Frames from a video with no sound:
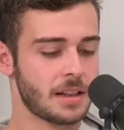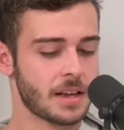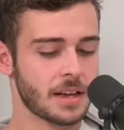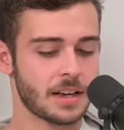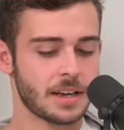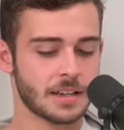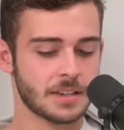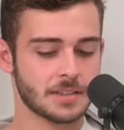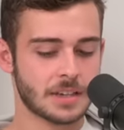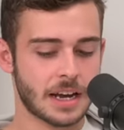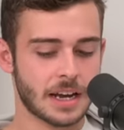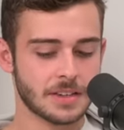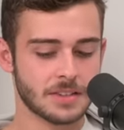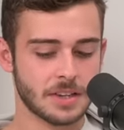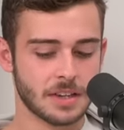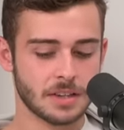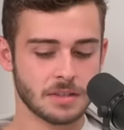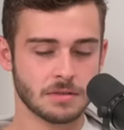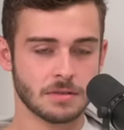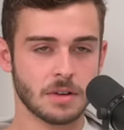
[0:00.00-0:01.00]
like it as
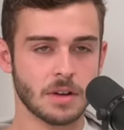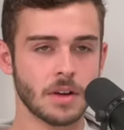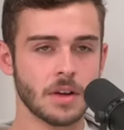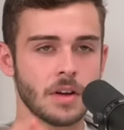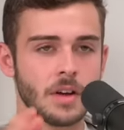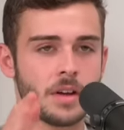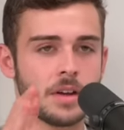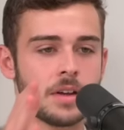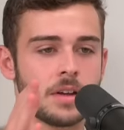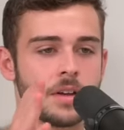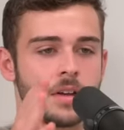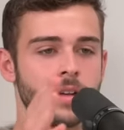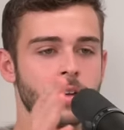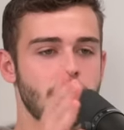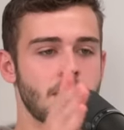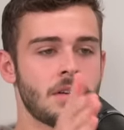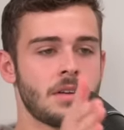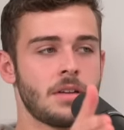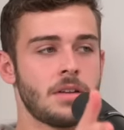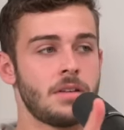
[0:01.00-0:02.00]
in
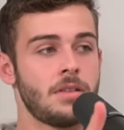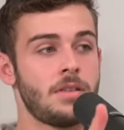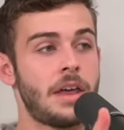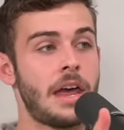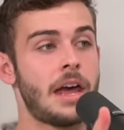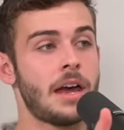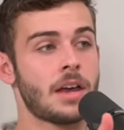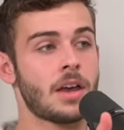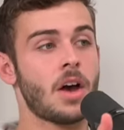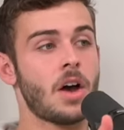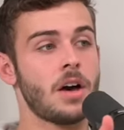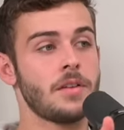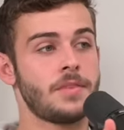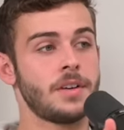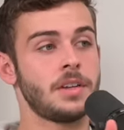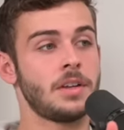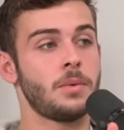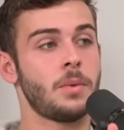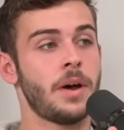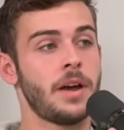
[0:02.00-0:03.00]
they're
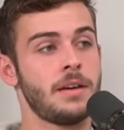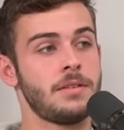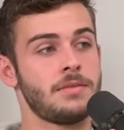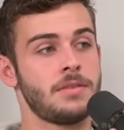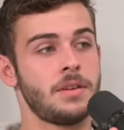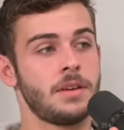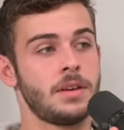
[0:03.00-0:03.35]
carving the way for